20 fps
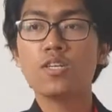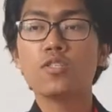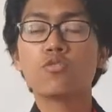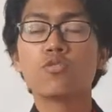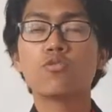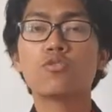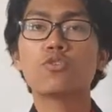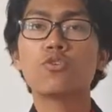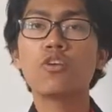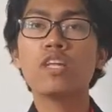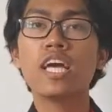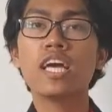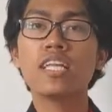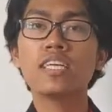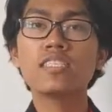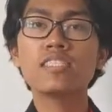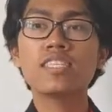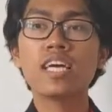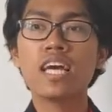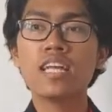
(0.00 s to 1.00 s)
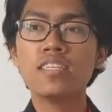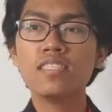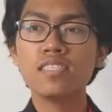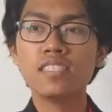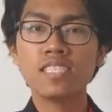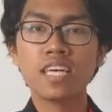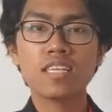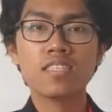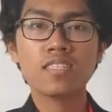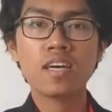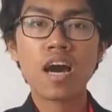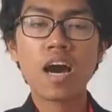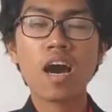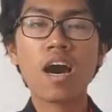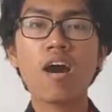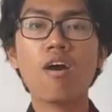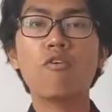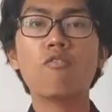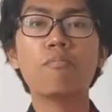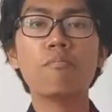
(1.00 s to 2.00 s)
To truly understand just
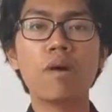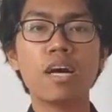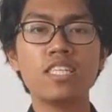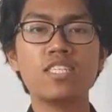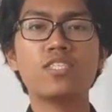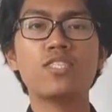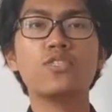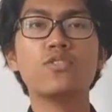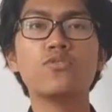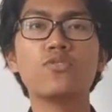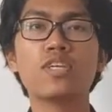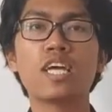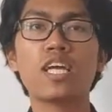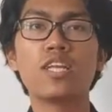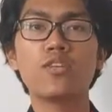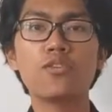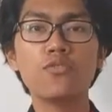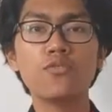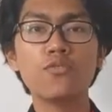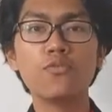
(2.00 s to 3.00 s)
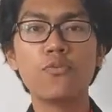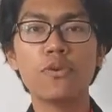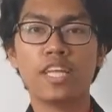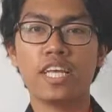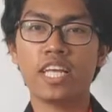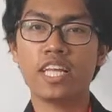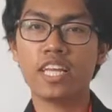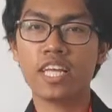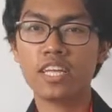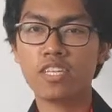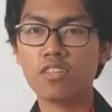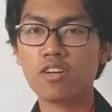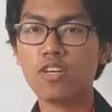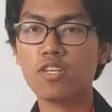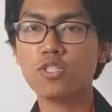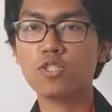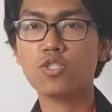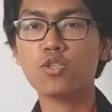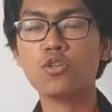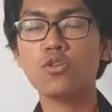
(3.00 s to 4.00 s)
how much you can do with an
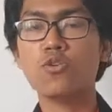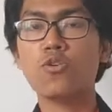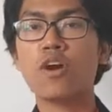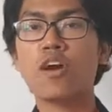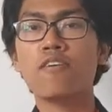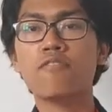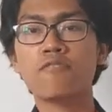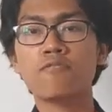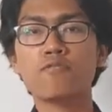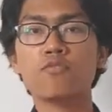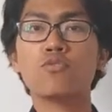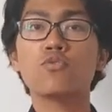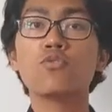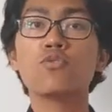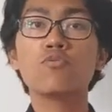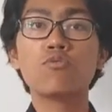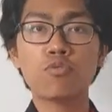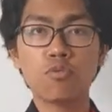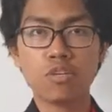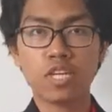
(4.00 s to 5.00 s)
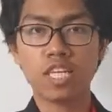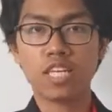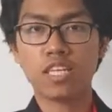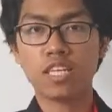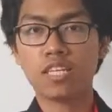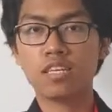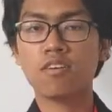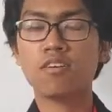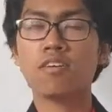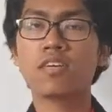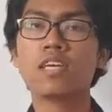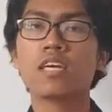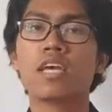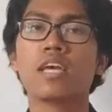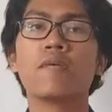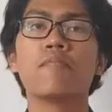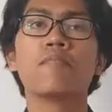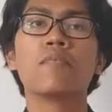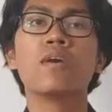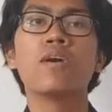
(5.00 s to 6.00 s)
Android, so you have to root it.
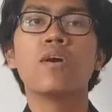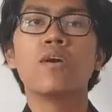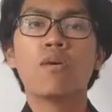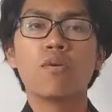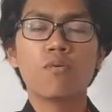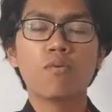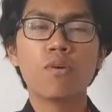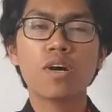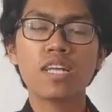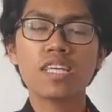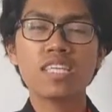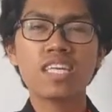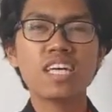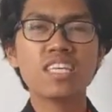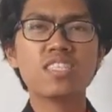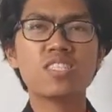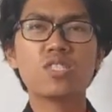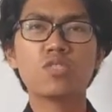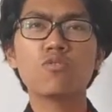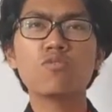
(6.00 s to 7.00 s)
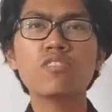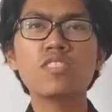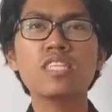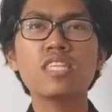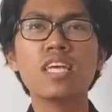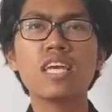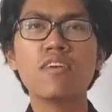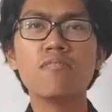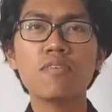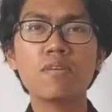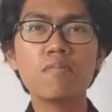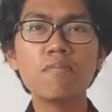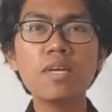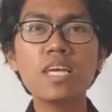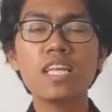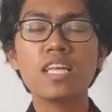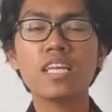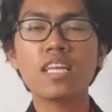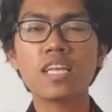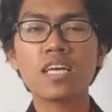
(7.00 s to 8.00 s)
Okay, what does routing even
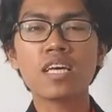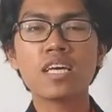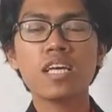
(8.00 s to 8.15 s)
mean?